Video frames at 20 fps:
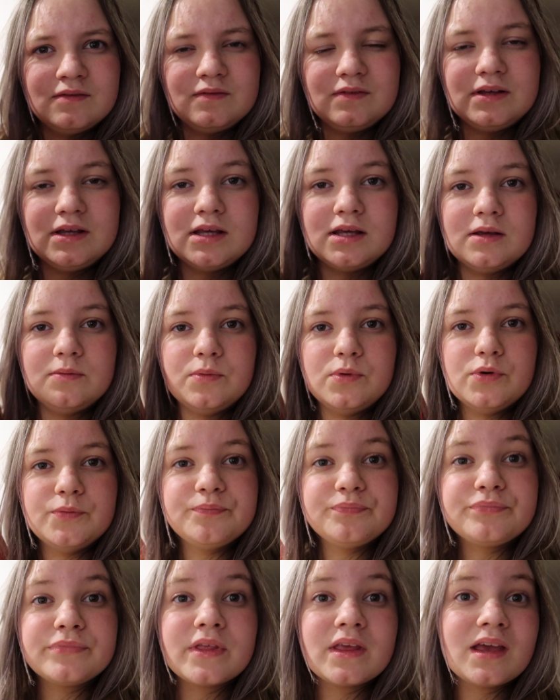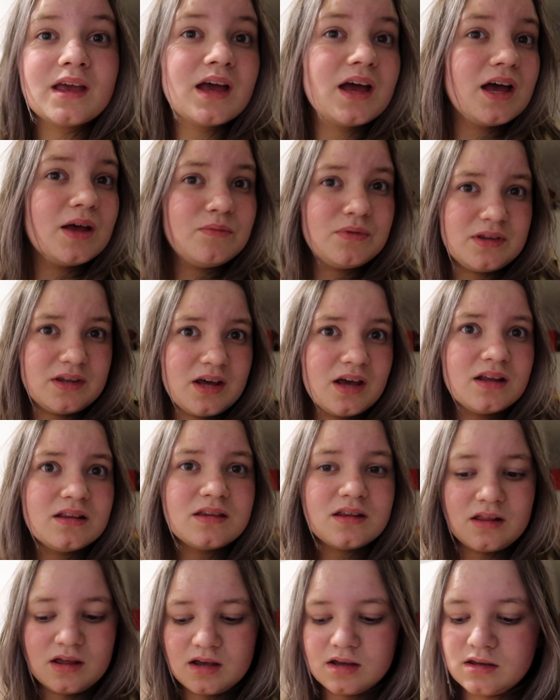thingy but I'm starting
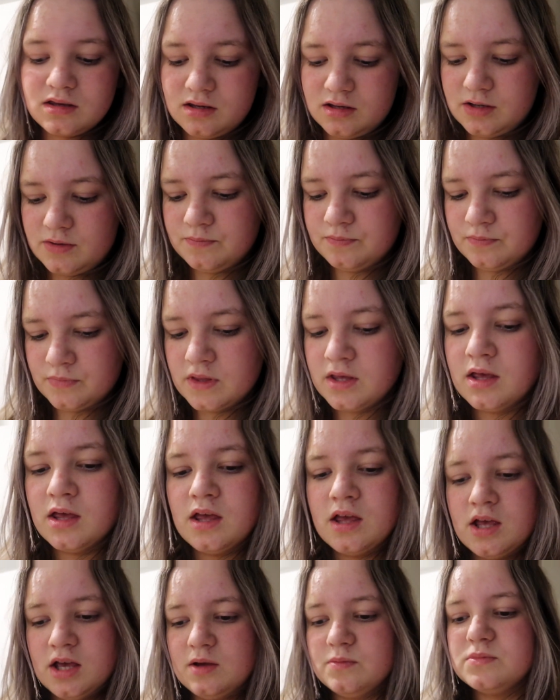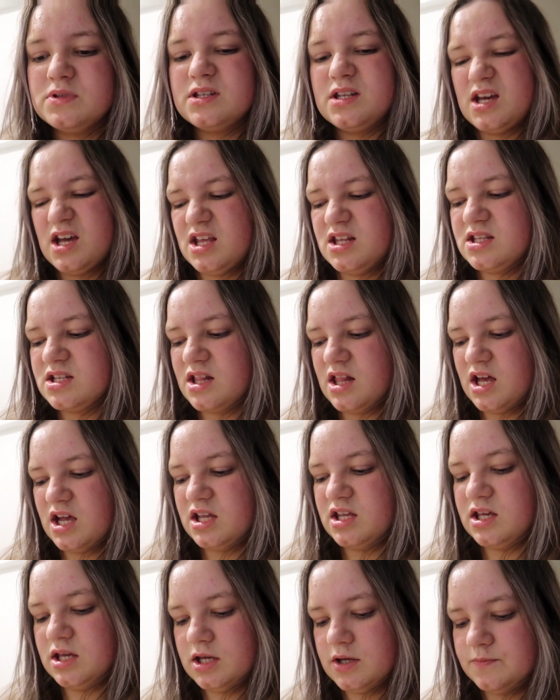to like it to
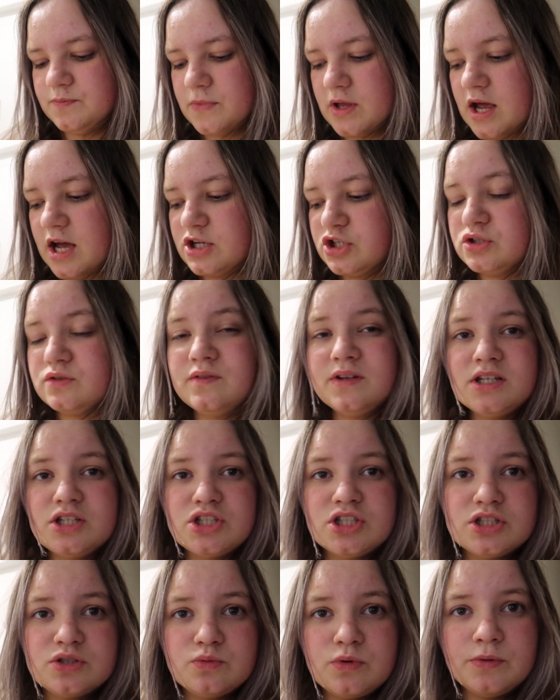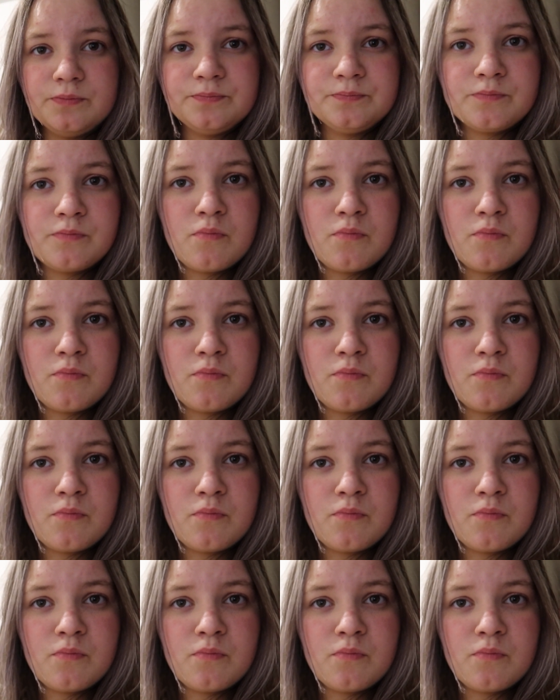like it. I just finished this one.